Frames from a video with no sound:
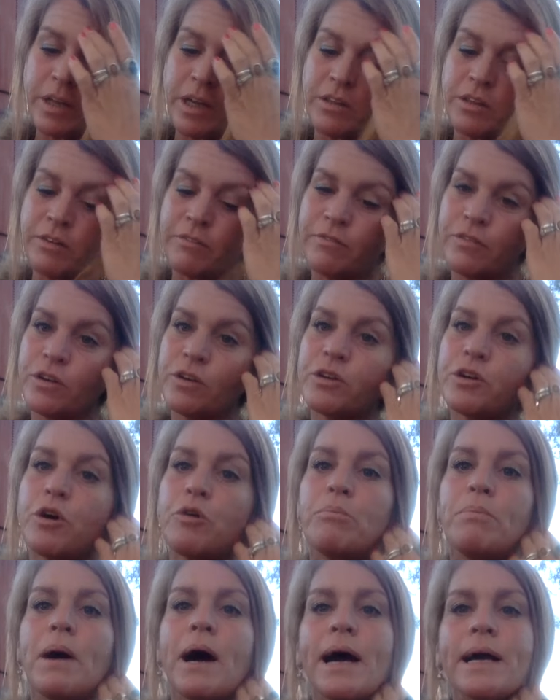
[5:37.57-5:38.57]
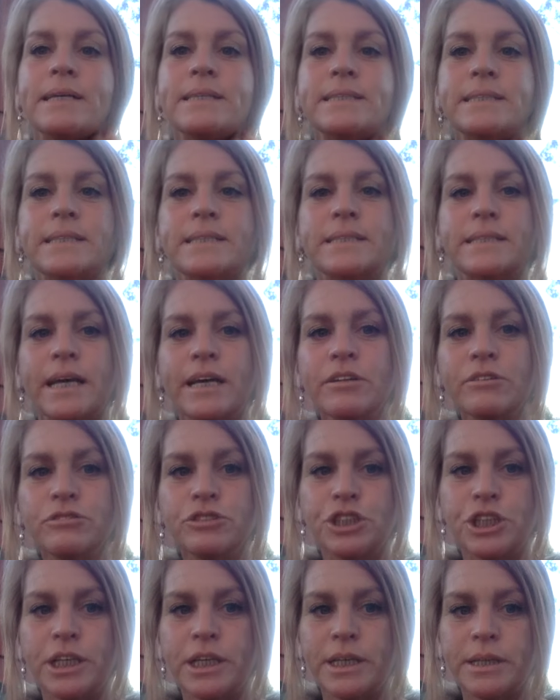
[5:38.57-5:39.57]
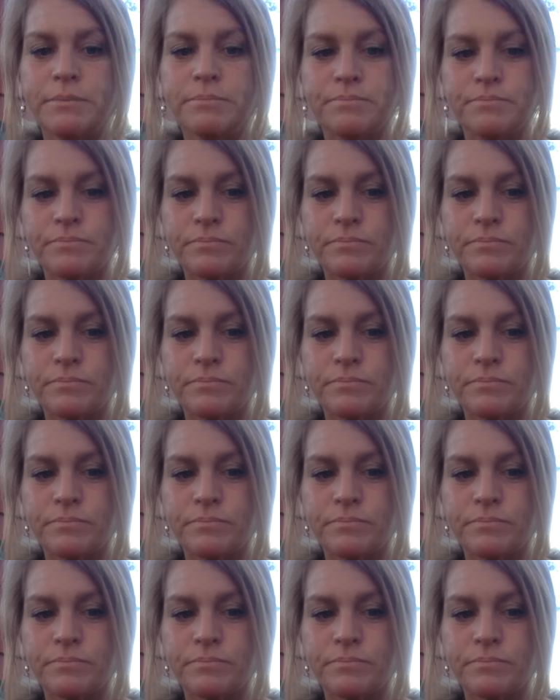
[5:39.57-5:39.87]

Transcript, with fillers: the virgo pisces energy